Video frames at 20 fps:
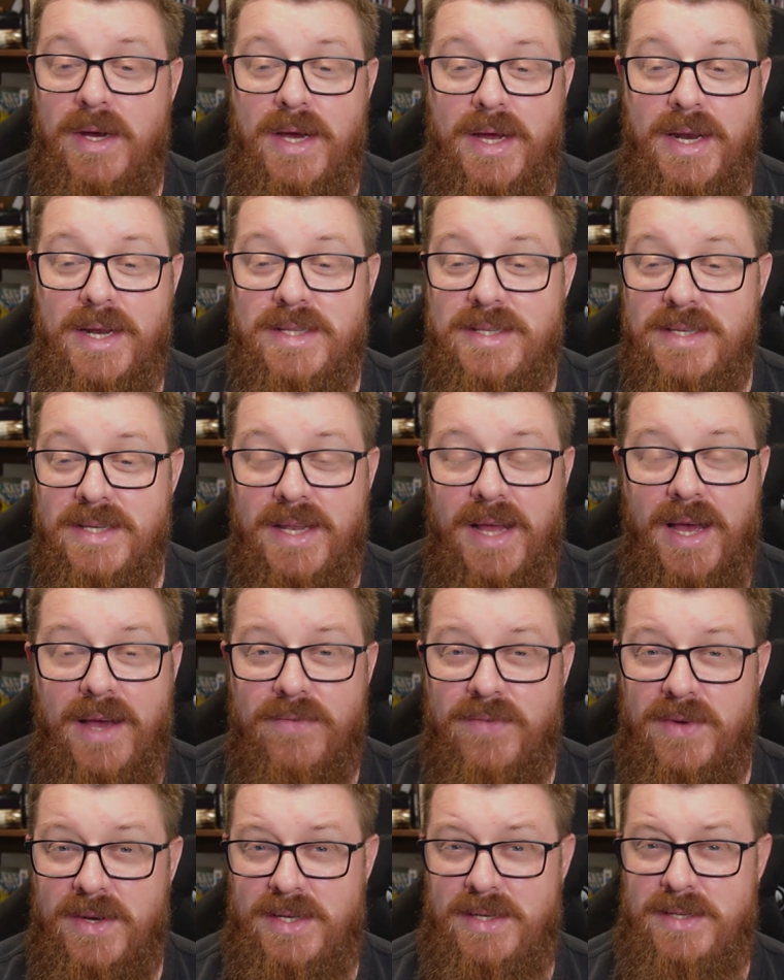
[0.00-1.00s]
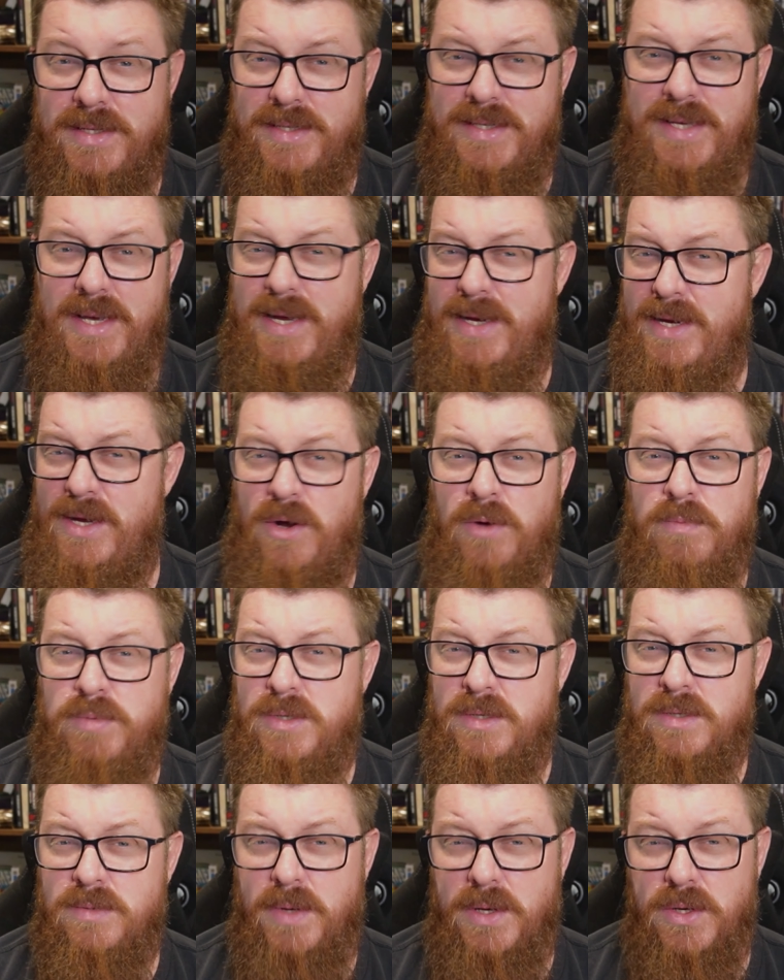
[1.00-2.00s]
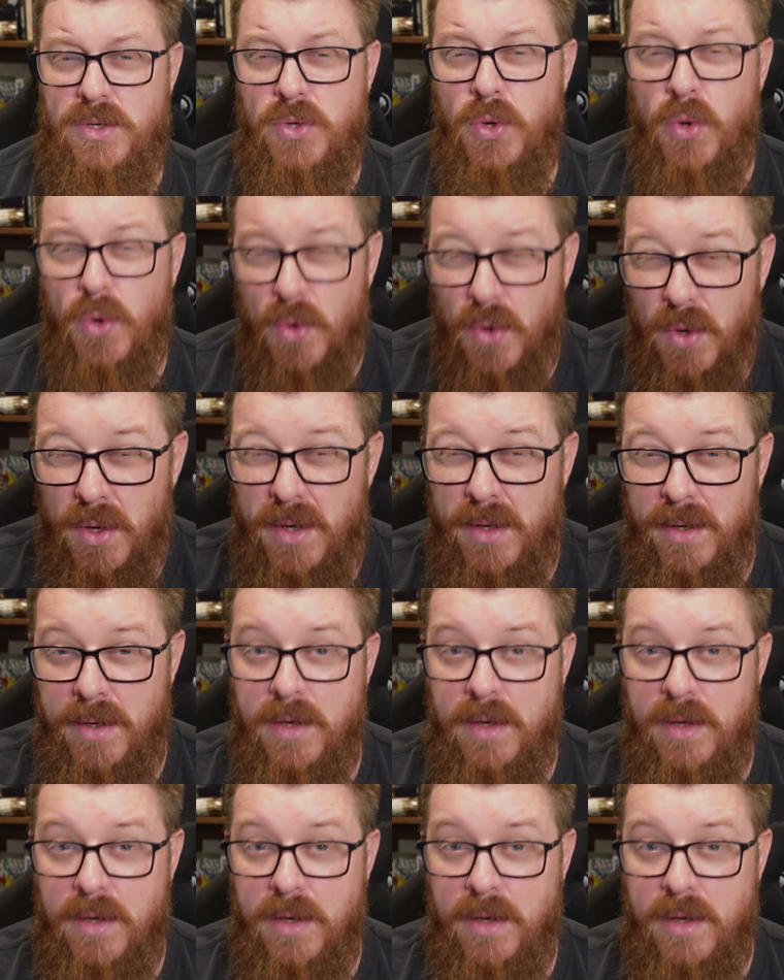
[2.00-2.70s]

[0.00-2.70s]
And I didn't see any options where you could